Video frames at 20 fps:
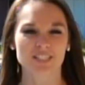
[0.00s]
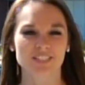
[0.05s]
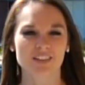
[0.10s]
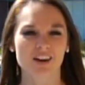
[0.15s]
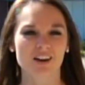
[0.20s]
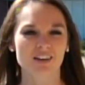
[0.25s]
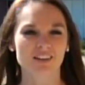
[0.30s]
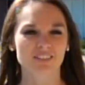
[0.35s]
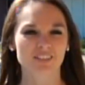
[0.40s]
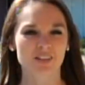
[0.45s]

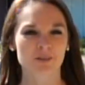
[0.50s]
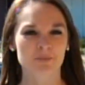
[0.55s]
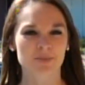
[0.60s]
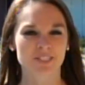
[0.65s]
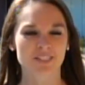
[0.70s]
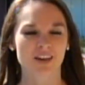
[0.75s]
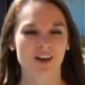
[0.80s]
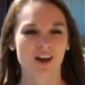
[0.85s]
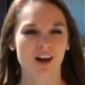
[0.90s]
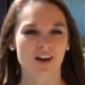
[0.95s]
saw a glimpse
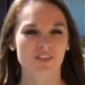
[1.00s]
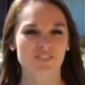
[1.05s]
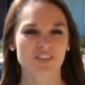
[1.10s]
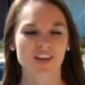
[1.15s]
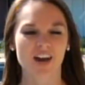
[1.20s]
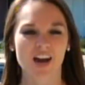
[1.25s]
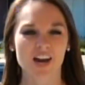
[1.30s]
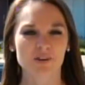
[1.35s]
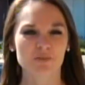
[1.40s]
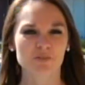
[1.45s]
of the
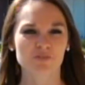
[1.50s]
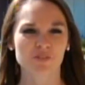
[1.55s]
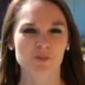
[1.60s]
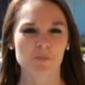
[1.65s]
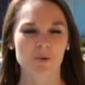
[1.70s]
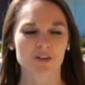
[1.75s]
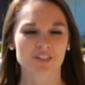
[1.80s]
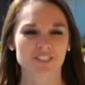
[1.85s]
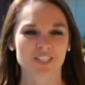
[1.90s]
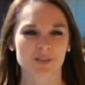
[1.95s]
Iowa
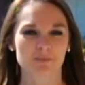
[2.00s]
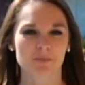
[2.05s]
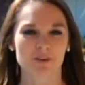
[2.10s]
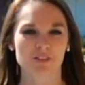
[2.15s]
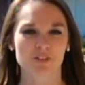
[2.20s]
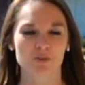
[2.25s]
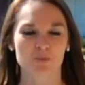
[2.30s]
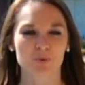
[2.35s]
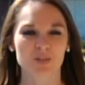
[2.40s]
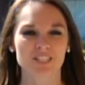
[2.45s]
football team
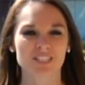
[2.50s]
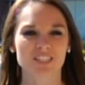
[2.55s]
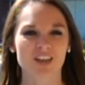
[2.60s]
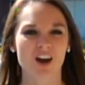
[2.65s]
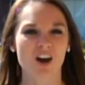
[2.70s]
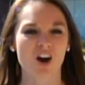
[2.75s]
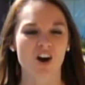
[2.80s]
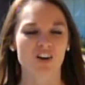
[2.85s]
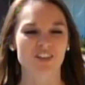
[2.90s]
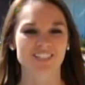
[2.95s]
that we
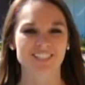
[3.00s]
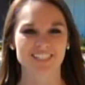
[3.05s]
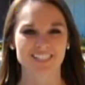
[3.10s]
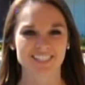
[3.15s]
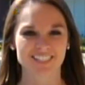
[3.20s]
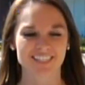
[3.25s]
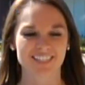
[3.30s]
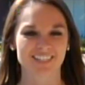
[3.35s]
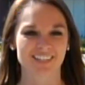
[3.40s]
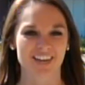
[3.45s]
saw all
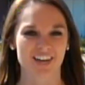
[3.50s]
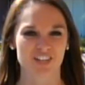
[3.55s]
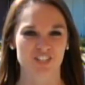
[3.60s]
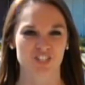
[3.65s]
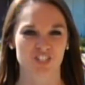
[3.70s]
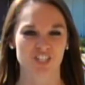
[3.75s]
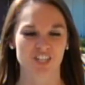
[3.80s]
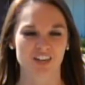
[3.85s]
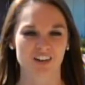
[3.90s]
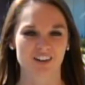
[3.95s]
season
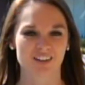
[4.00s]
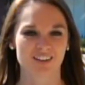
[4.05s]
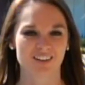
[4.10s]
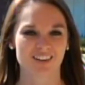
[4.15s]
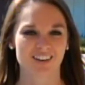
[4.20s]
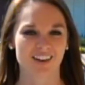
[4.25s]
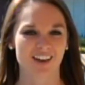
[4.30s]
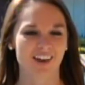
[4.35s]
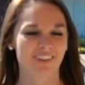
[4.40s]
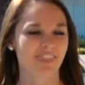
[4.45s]
last year.
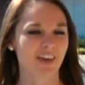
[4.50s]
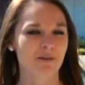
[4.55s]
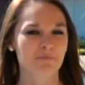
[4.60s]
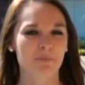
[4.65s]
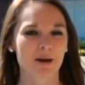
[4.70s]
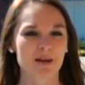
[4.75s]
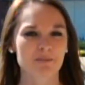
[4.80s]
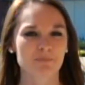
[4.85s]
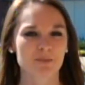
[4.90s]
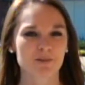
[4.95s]
And that
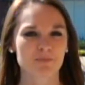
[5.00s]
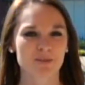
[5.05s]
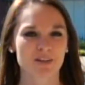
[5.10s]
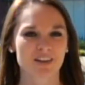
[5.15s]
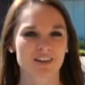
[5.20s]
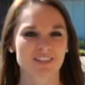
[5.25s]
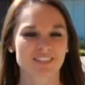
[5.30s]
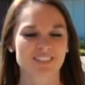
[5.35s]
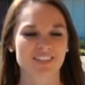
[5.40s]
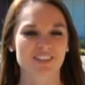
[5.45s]
might be
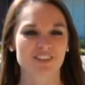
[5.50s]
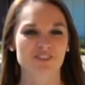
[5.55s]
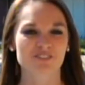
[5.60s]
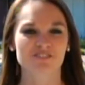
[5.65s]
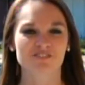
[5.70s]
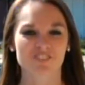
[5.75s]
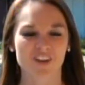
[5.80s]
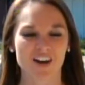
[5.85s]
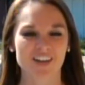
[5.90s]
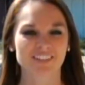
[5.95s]
because they're
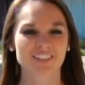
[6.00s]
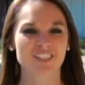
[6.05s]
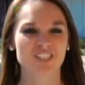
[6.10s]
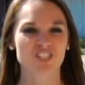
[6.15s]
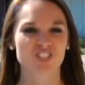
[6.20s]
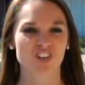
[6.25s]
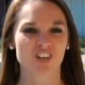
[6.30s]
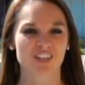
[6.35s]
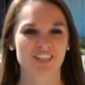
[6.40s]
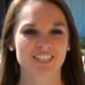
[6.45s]
finally
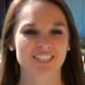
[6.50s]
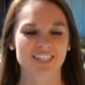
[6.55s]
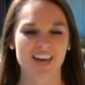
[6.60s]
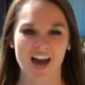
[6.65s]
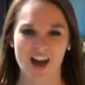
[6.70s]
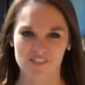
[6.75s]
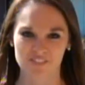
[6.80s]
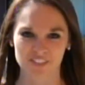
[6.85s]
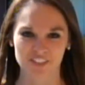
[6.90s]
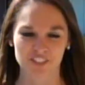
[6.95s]
starting to
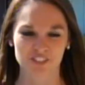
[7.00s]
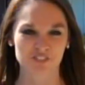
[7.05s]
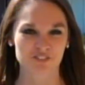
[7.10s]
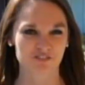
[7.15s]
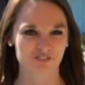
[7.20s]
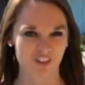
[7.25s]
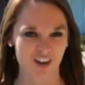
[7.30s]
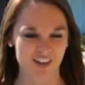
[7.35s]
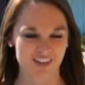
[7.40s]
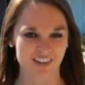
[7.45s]
have a little
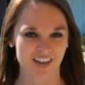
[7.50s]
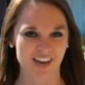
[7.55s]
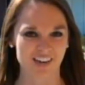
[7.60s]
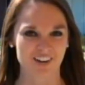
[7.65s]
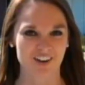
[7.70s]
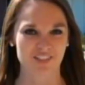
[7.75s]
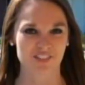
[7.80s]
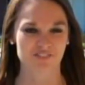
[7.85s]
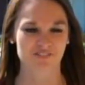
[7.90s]
fun out on